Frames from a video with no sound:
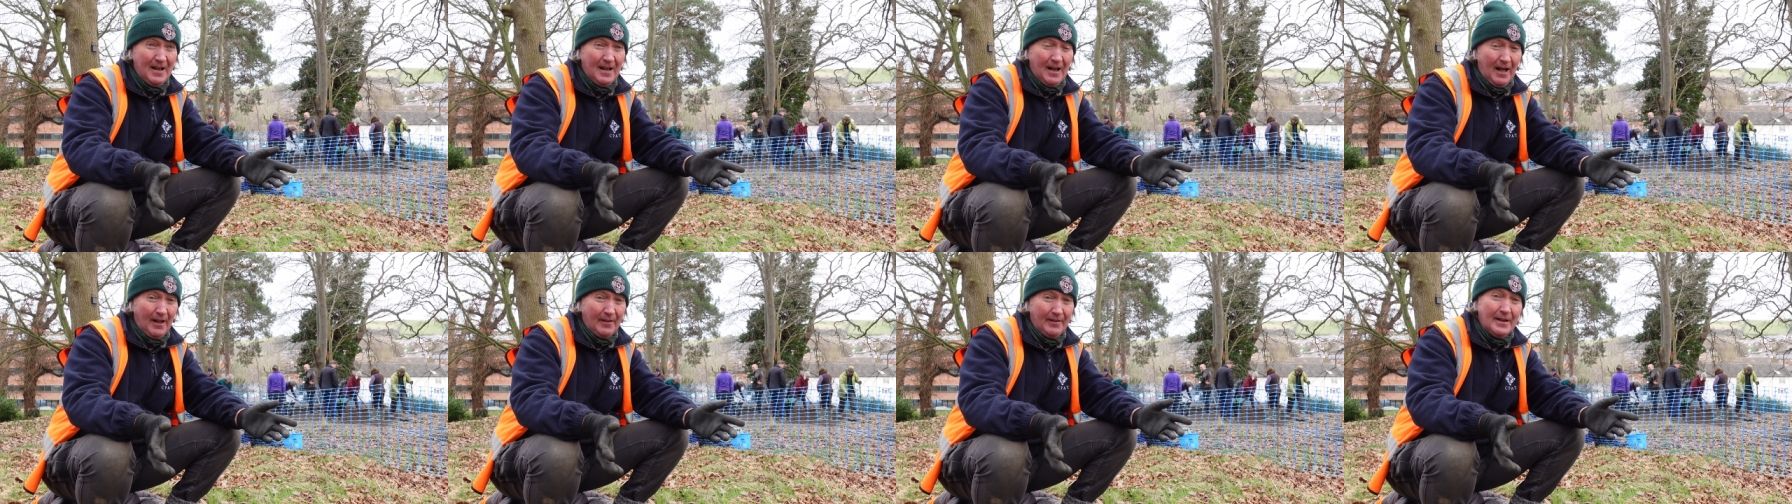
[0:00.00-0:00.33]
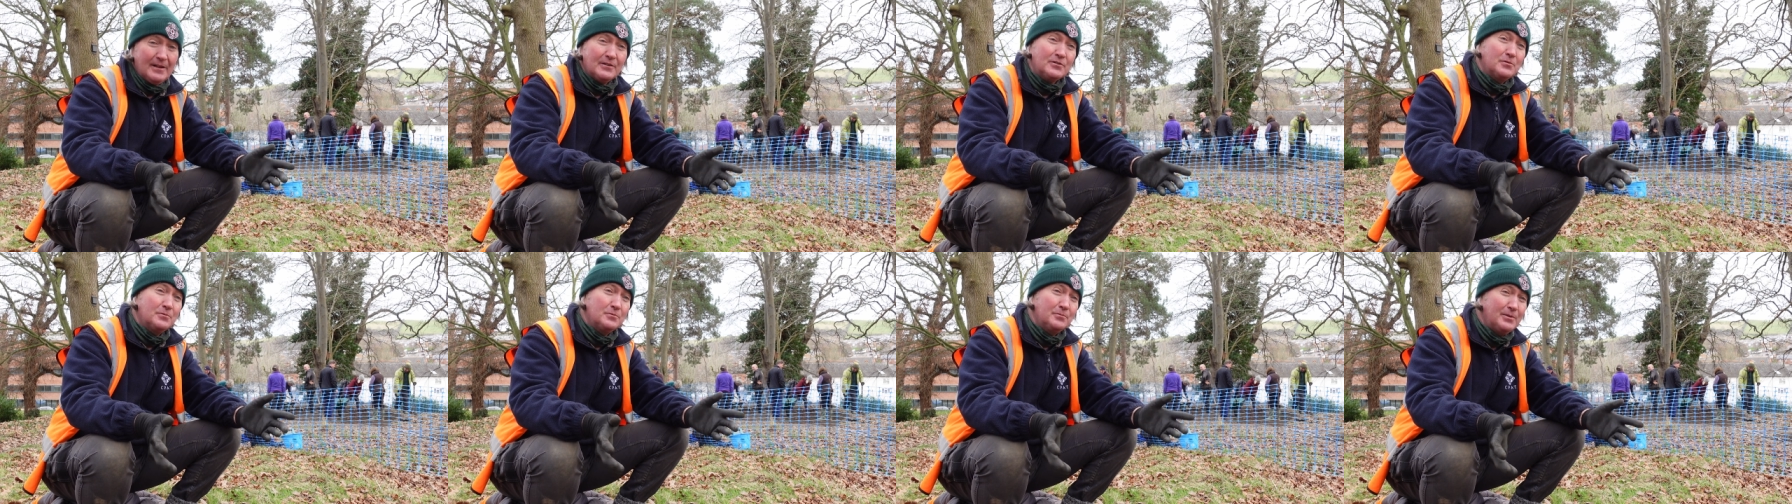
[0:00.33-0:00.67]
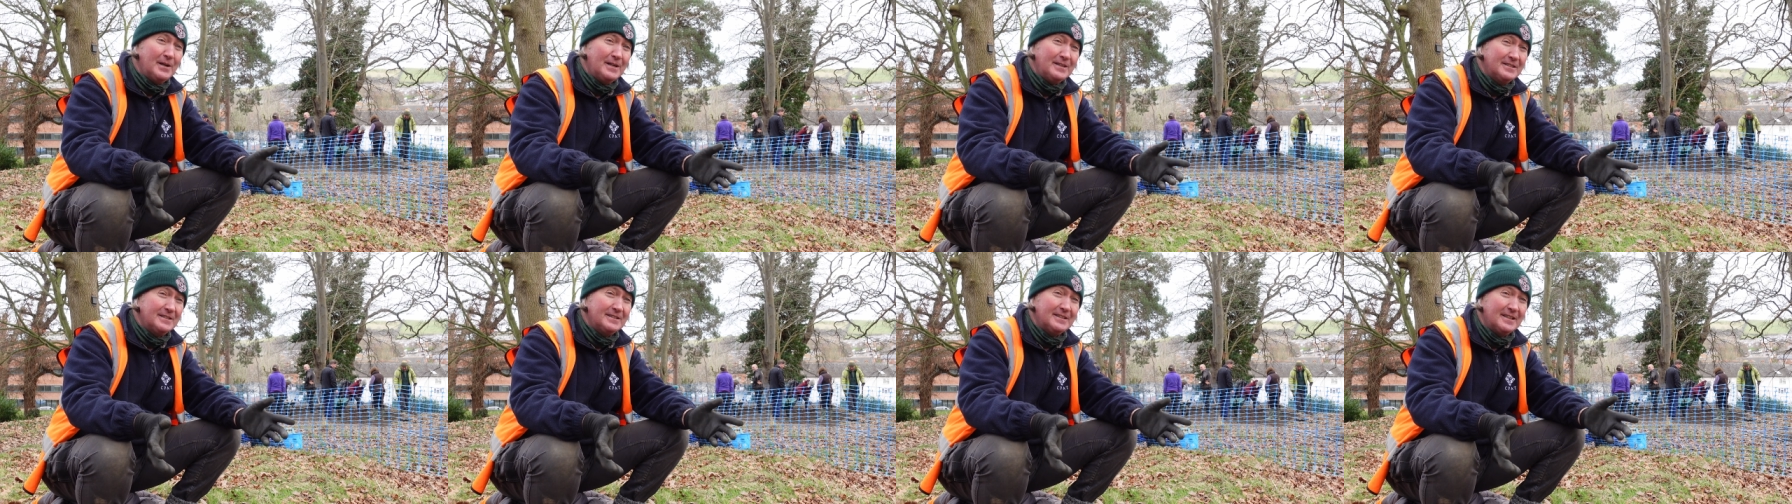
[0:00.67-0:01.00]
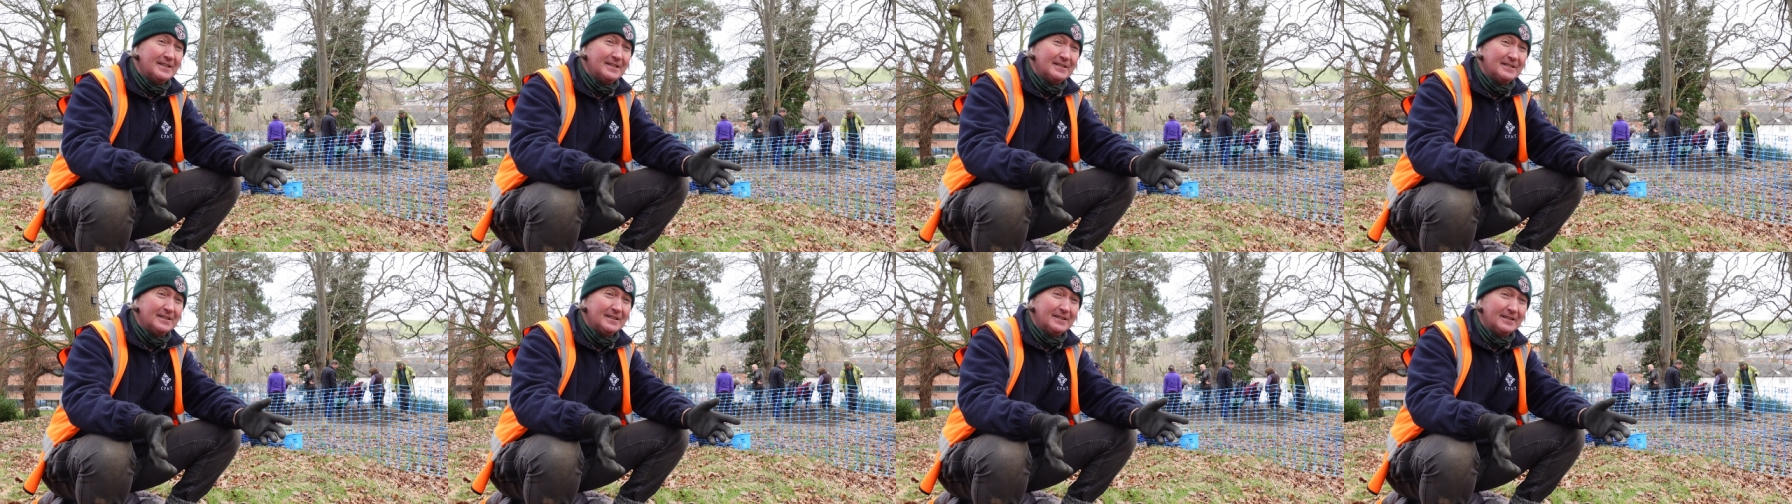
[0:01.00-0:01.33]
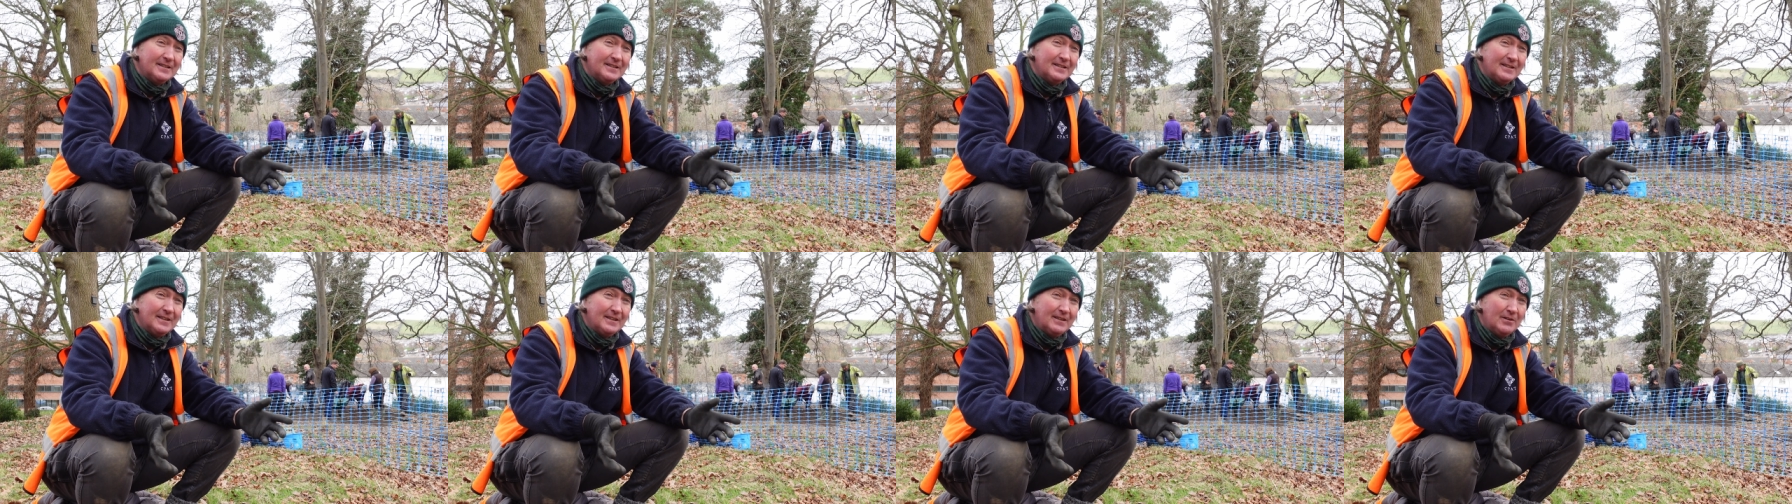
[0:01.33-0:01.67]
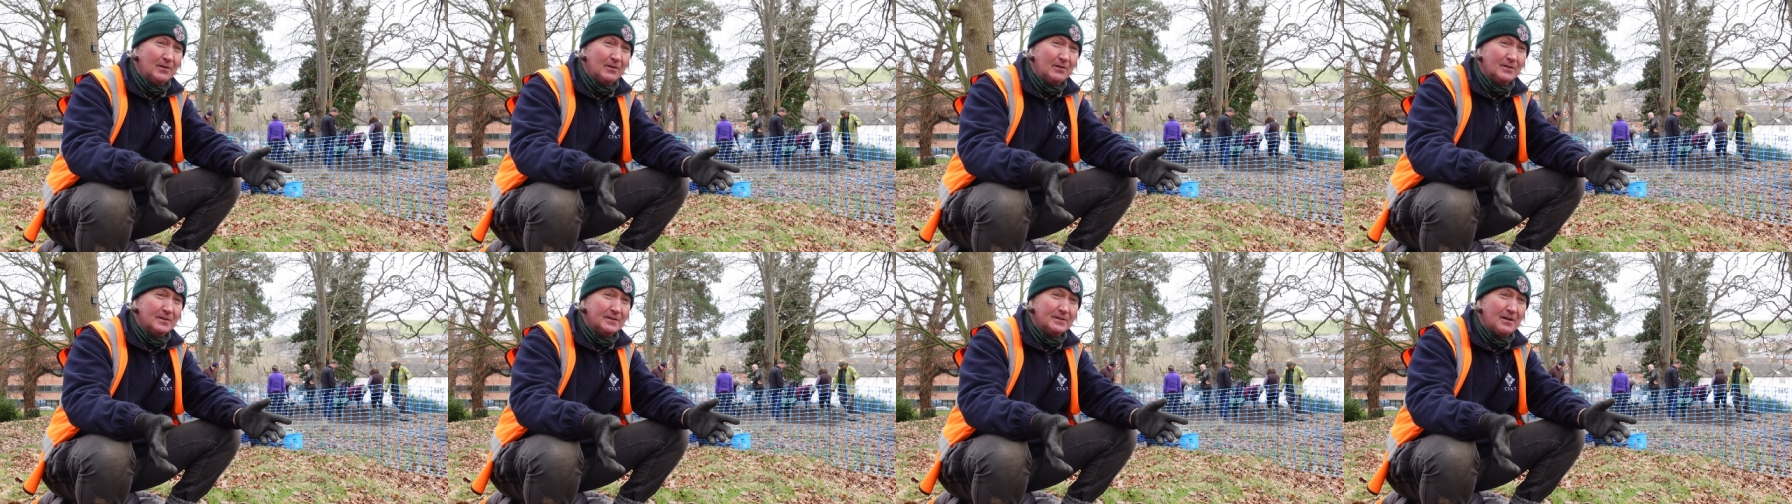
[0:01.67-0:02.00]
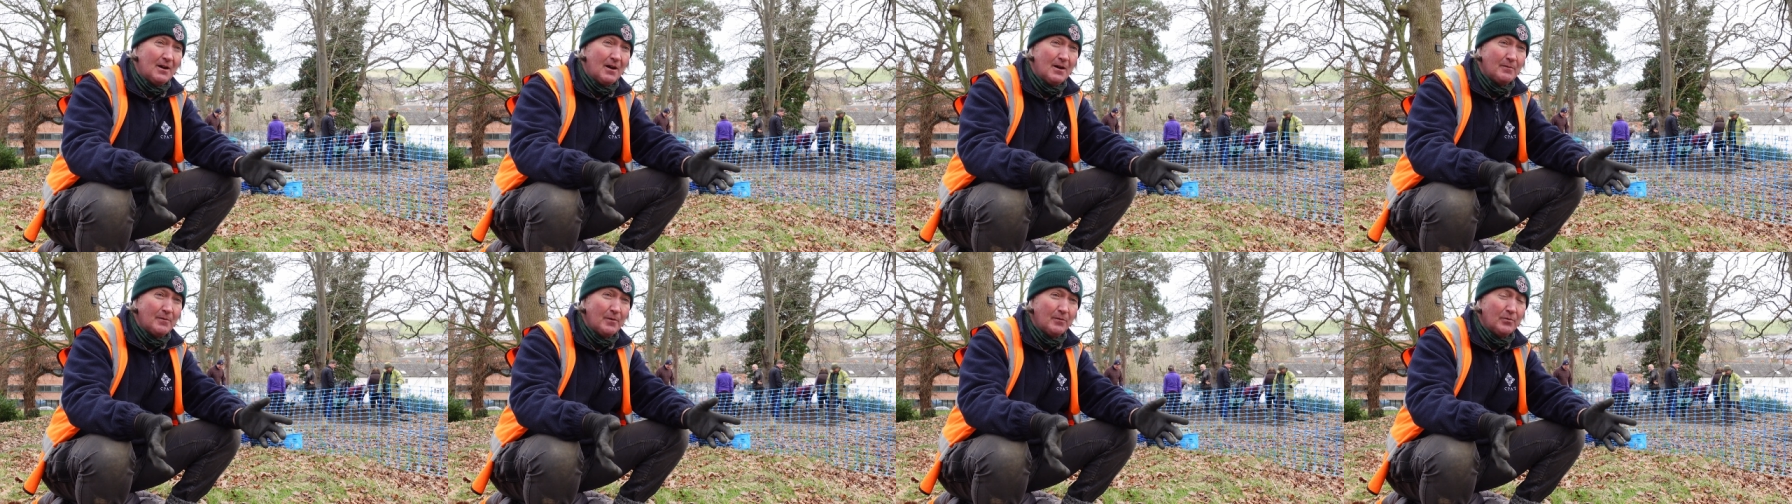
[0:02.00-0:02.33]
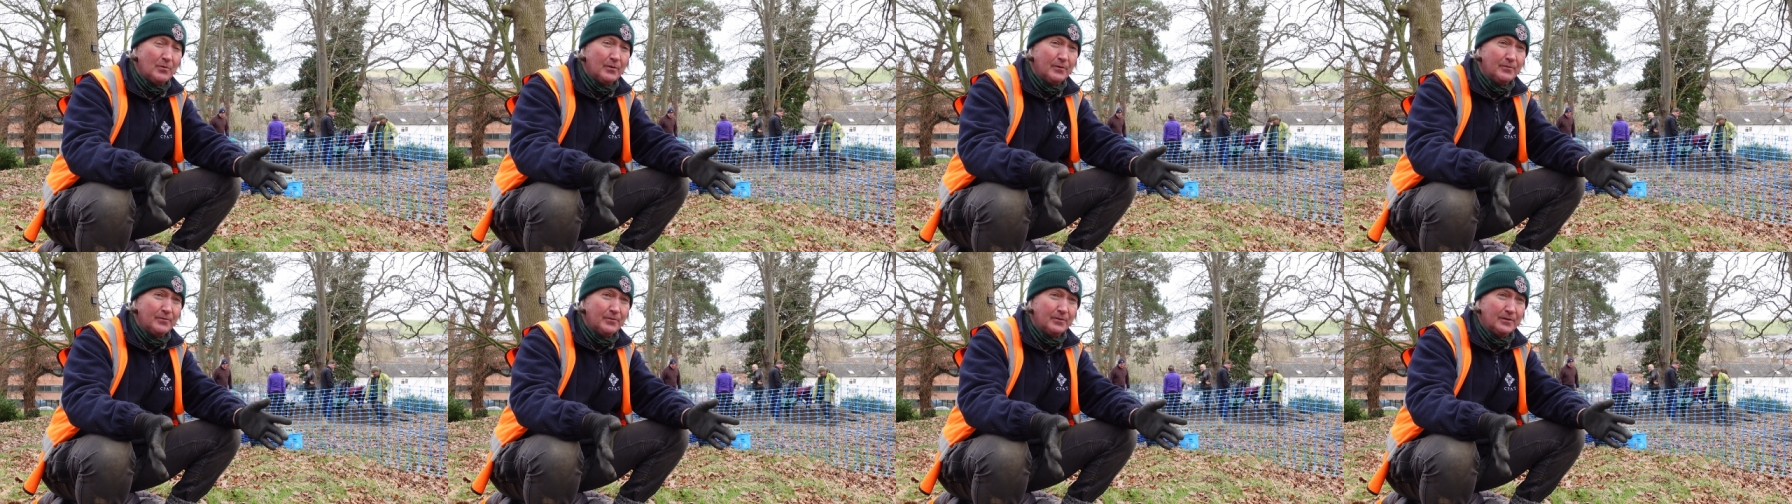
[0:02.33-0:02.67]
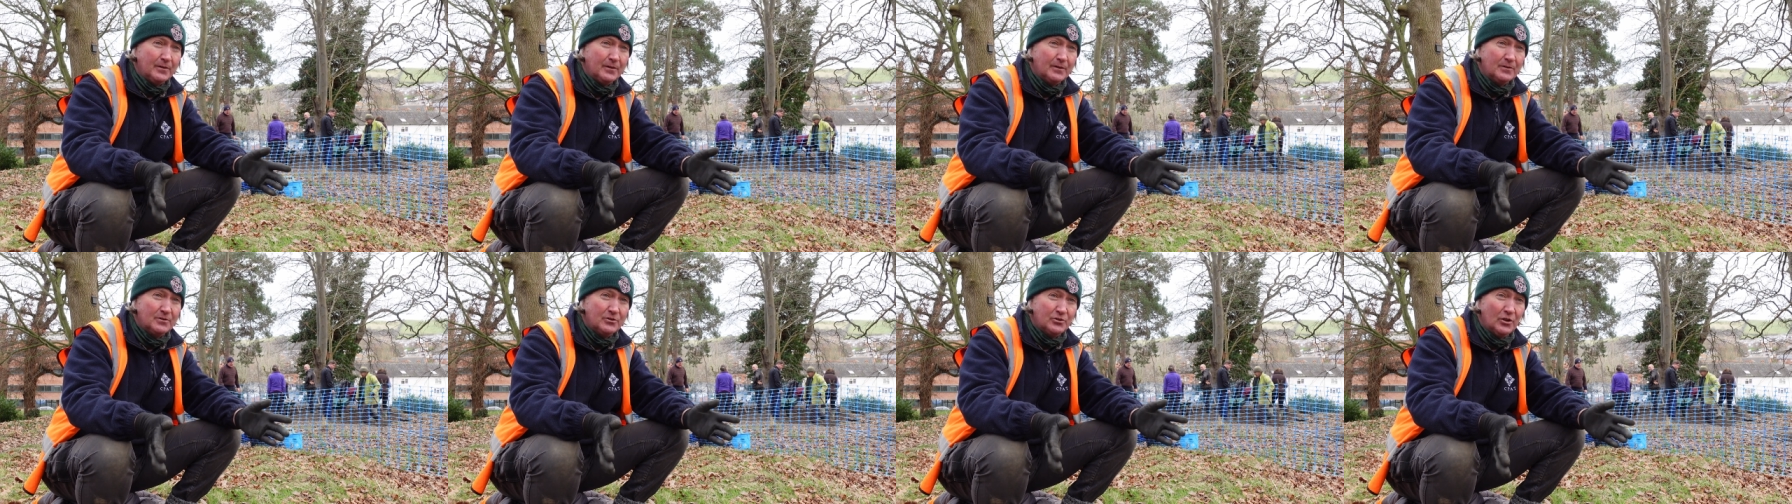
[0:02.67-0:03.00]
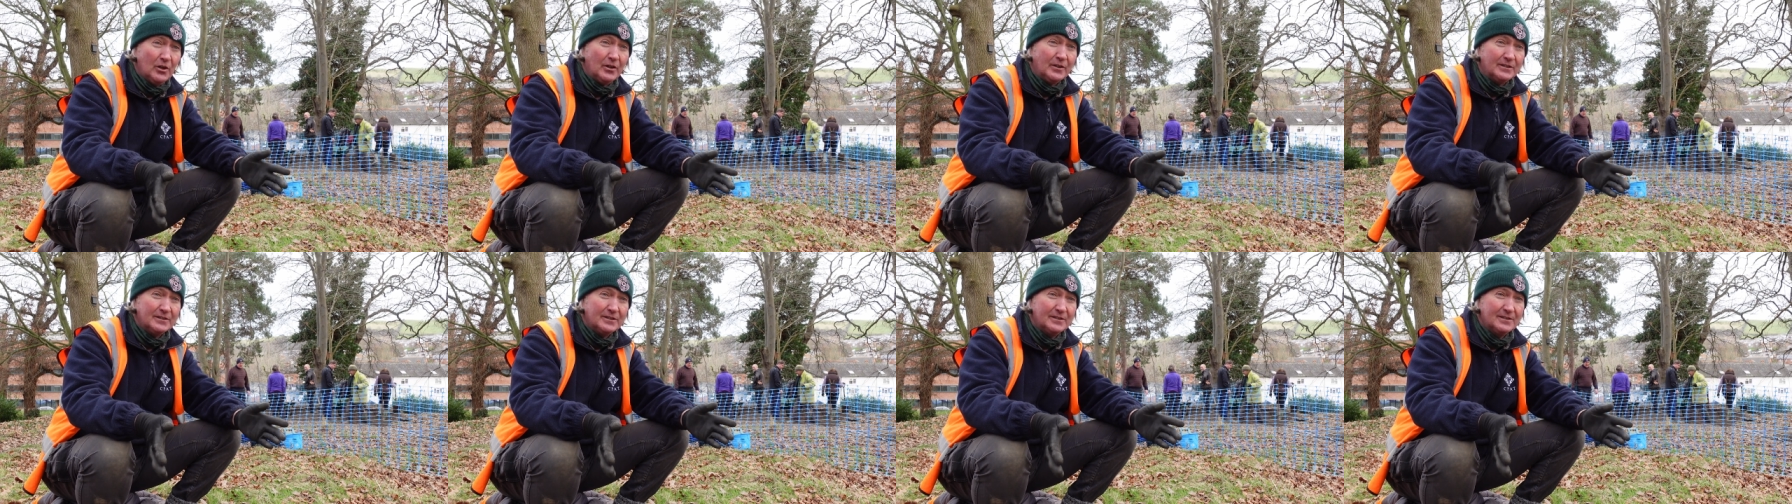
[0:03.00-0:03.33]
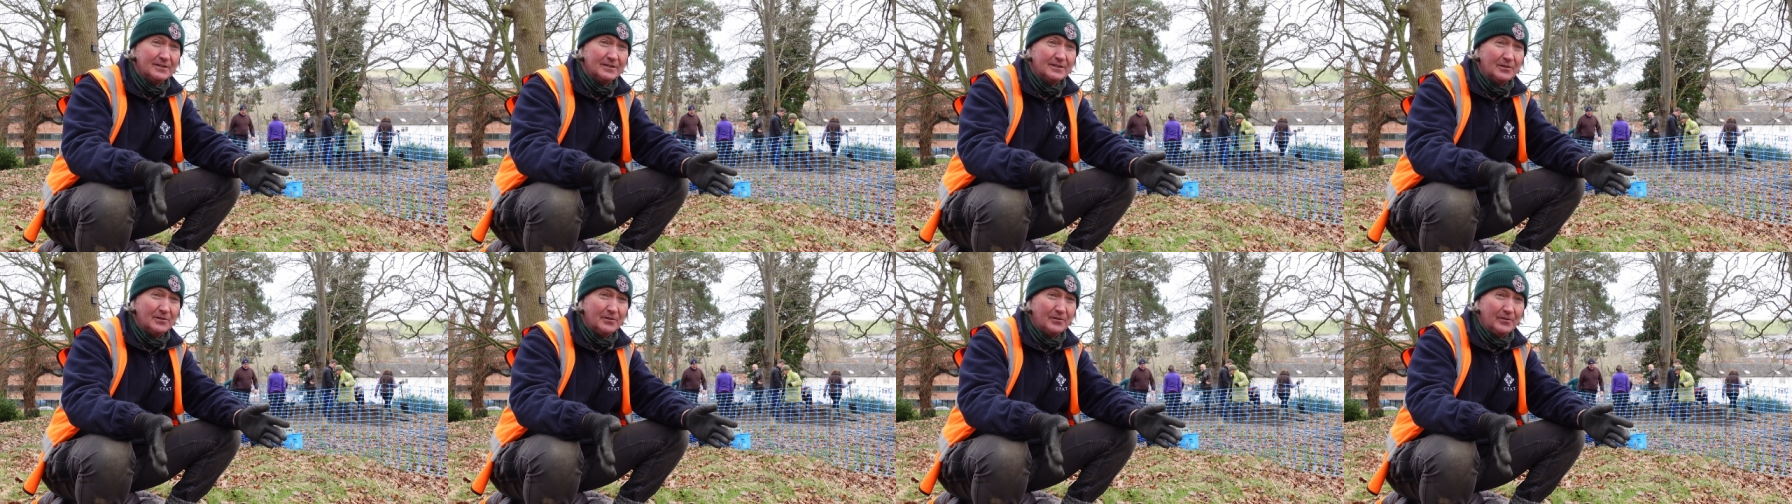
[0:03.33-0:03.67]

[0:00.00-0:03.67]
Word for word: and that's unprecedented in all the time I've worked for Trust.